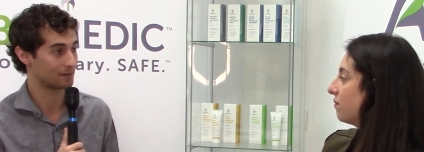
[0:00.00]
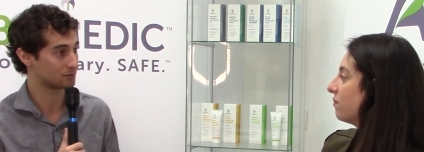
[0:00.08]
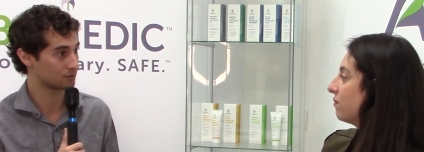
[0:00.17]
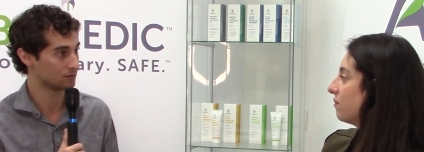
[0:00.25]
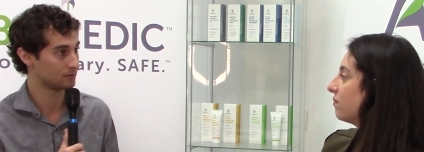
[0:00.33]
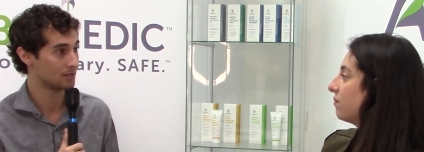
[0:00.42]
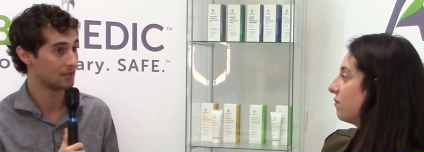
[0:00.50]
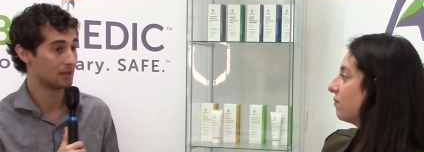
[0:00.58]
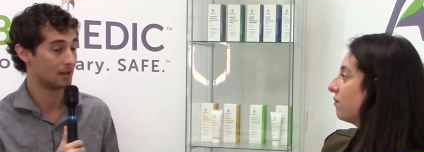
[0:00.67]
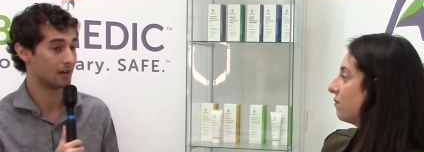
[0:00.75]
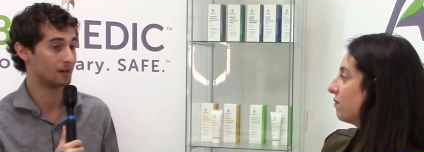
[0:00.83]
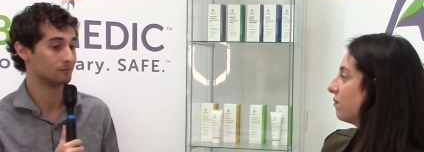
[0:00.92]
Speaker 1: soon.
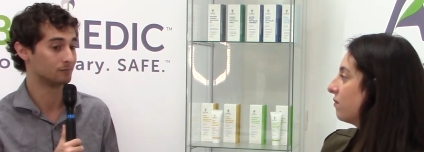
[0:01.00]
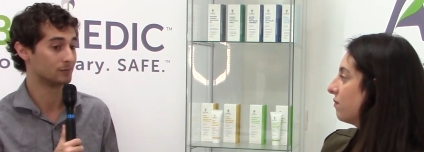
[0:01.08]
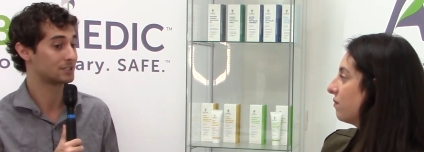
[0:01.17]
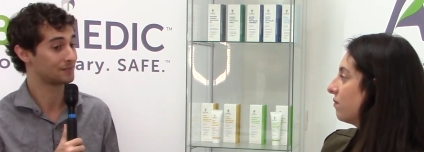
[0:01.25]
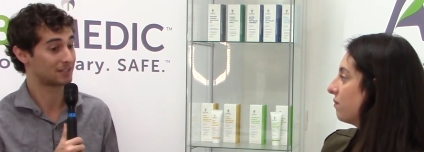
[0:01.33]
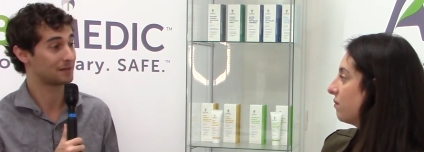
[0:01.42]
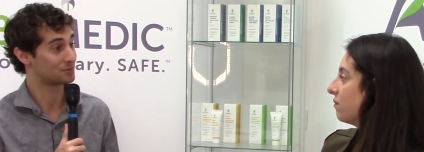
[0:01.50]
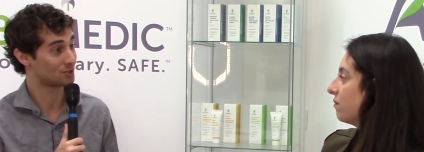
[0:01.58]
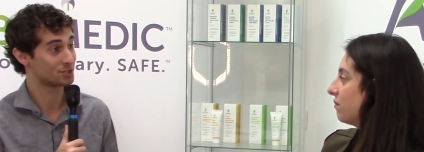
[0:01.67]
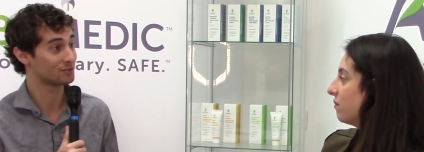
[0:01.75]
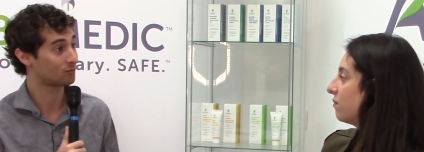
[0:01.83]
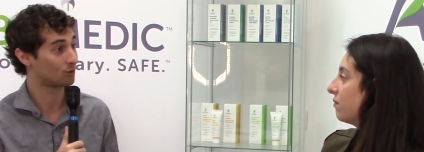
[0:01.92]
Um, we just have to keep
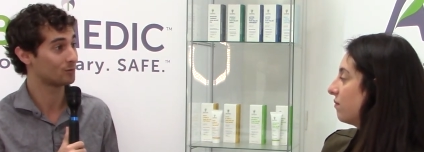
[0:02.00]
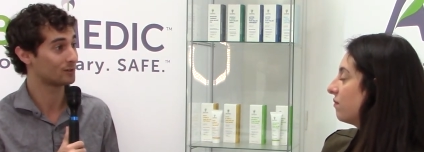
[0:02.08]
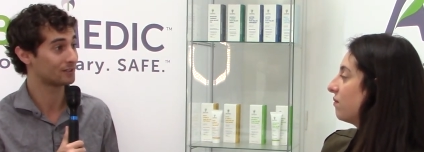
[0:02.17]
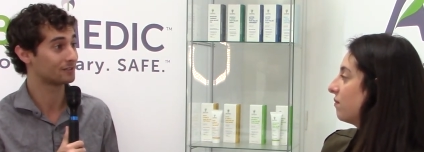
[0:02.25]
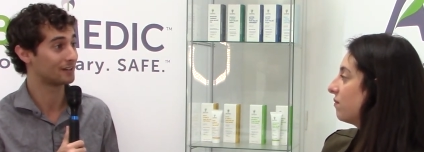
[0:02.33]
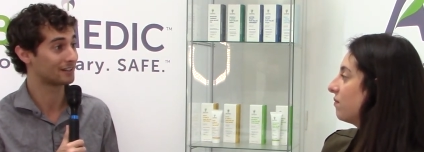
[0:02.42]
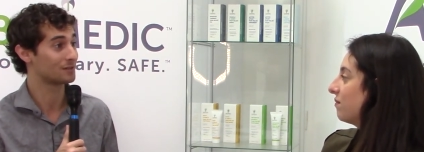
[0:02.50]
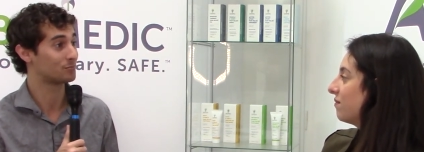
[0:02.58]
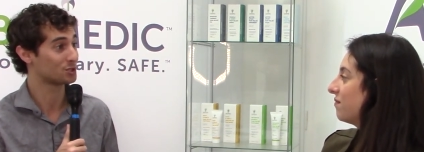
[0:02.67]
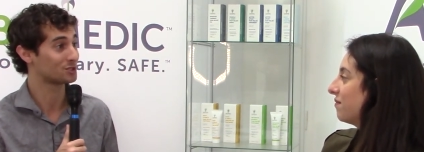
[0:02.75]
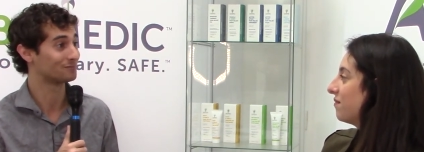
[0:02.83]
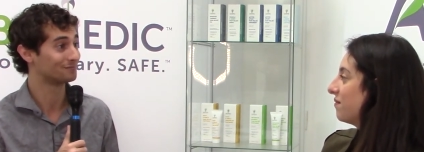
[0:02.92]
surging forward and, and keep
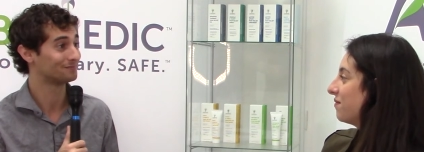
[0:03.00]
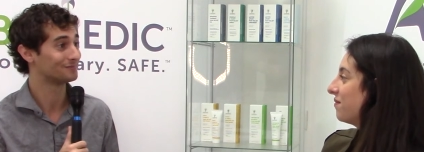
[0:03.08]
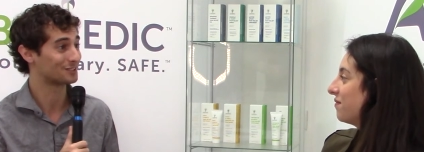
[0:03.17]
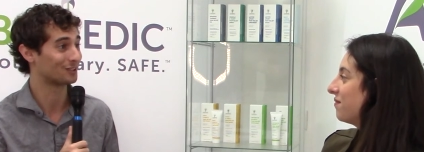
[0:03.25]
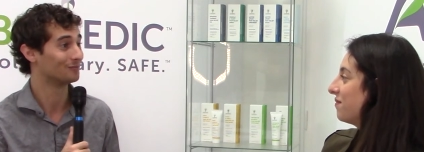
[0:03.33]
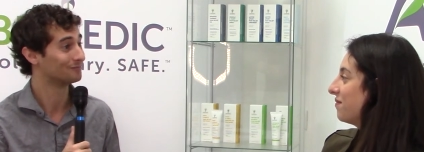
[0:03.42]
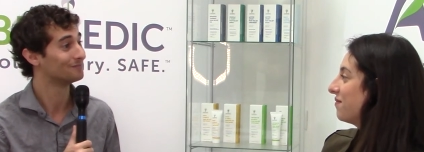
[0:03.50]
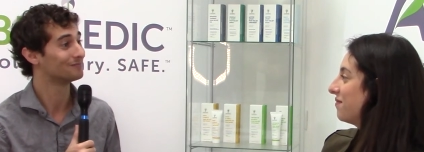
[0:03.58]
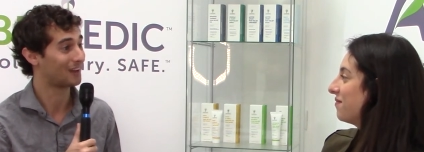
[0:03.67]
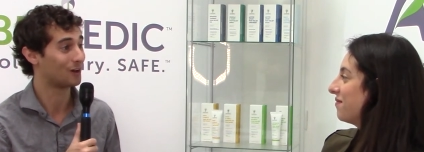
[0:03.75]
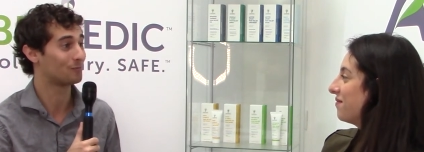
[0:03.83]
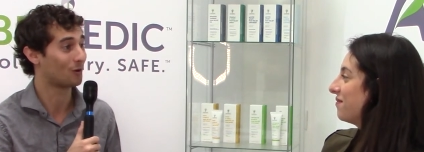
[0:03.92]
pushing. So
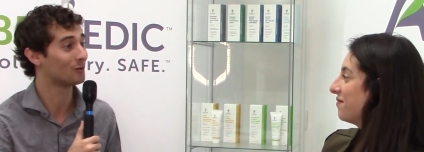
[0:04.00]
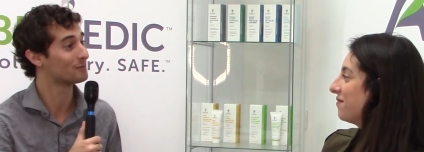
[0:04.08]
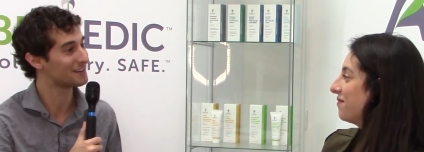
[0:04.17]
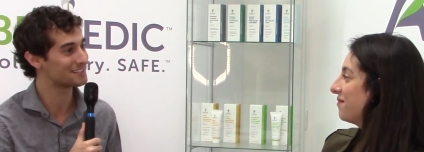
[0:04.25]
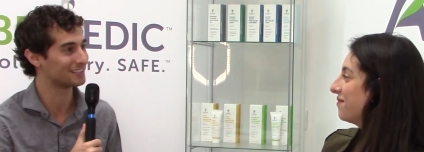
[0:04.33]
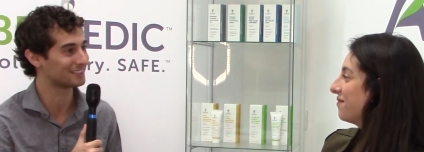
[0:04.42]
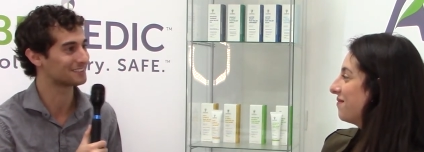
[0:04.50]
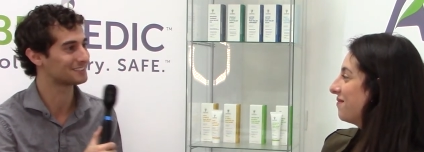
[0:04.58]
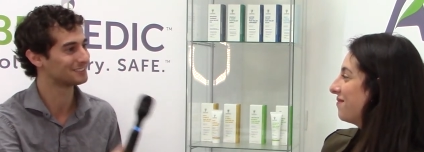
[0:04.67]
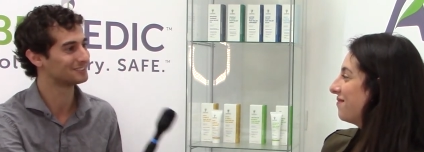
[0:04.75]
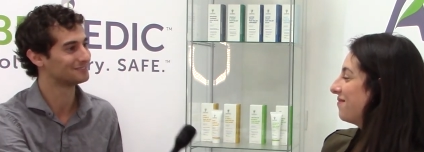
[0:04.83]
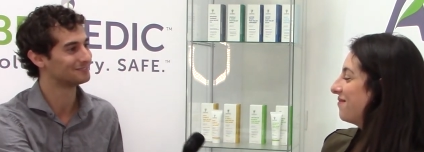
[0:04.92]
I hope only best things.
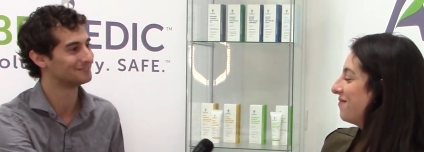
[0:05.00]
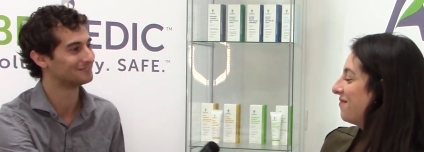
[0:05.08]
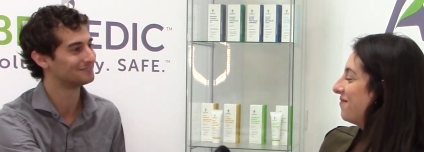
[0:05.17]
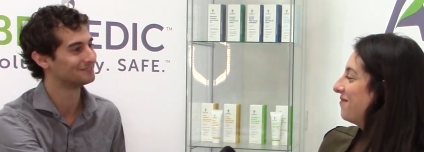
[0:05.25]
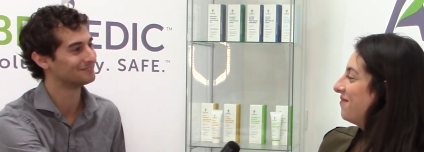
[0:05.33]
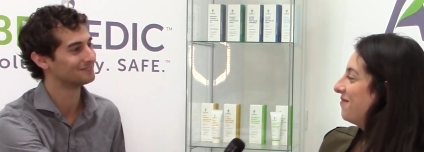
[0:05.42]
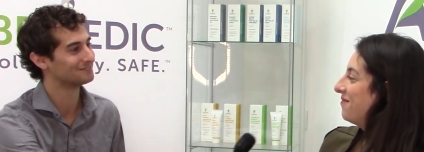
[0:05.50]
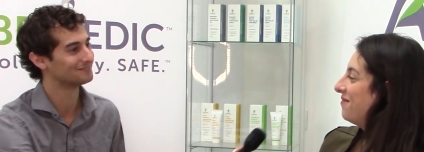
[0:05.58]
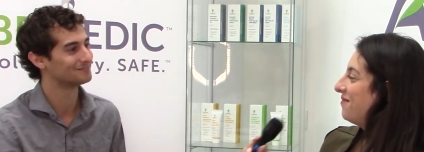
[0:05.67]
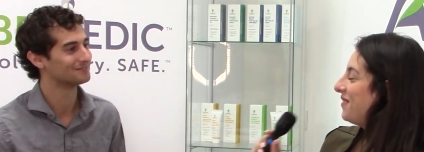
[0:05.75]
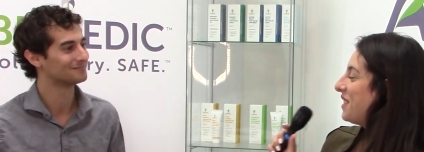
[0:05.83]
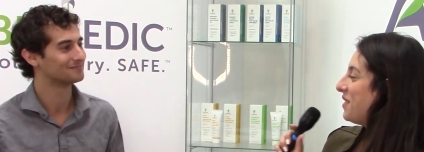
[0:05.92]

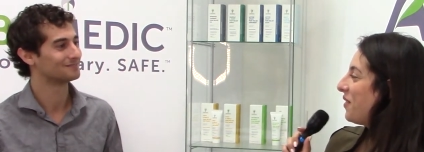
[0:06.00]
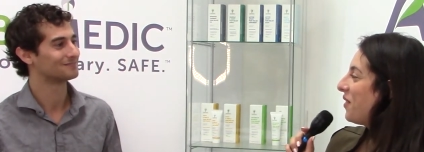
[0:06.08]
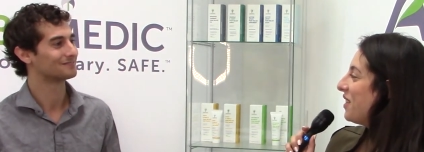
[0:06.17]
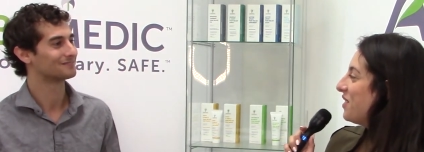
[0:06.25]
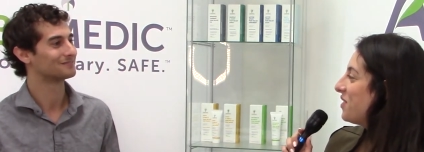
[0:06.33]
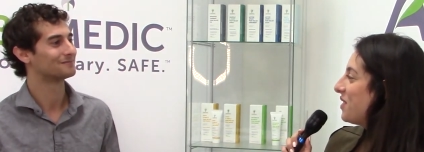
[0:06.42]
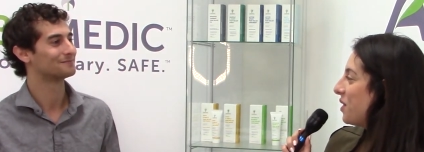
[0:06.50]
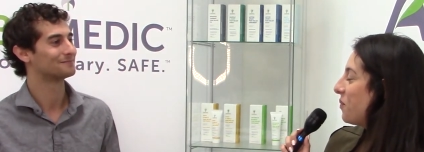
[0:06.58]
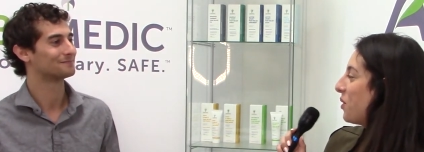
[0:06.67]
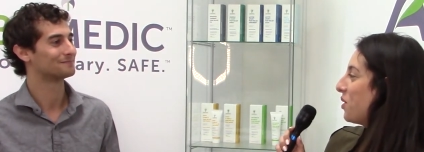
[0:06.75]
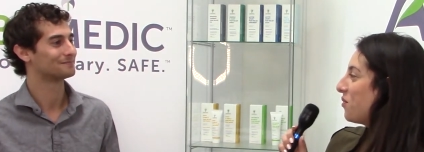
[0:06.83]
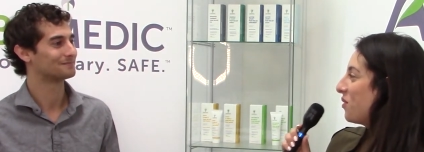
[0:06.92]
Speaker 2: That's a very interesting
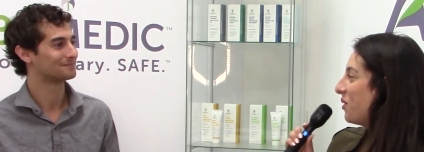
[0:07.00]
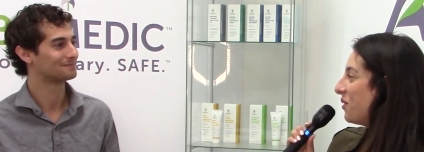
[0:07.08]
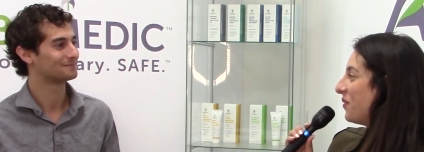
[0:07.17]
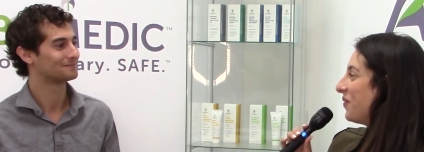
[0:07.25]
point of view.